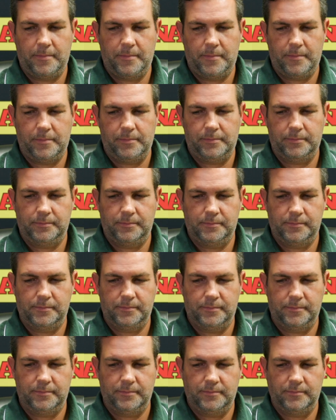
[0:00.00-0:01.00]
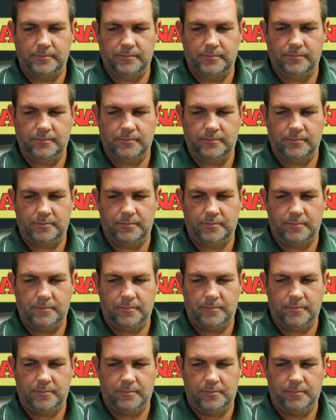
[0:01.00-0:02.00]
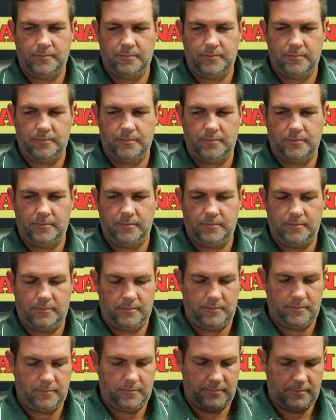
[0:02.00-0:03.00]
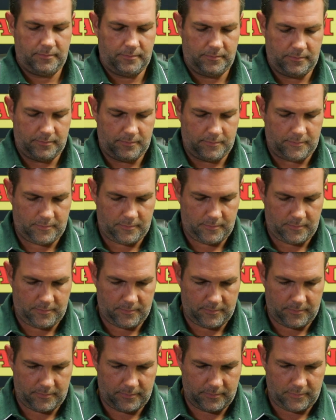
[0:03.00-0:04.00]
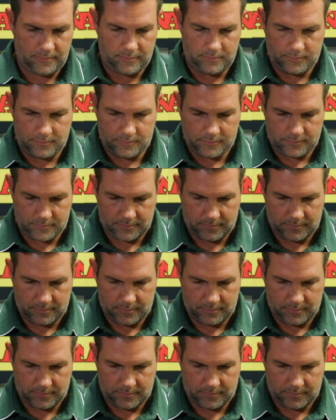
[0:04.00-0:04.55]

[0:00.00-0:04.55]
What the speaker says: [no speech]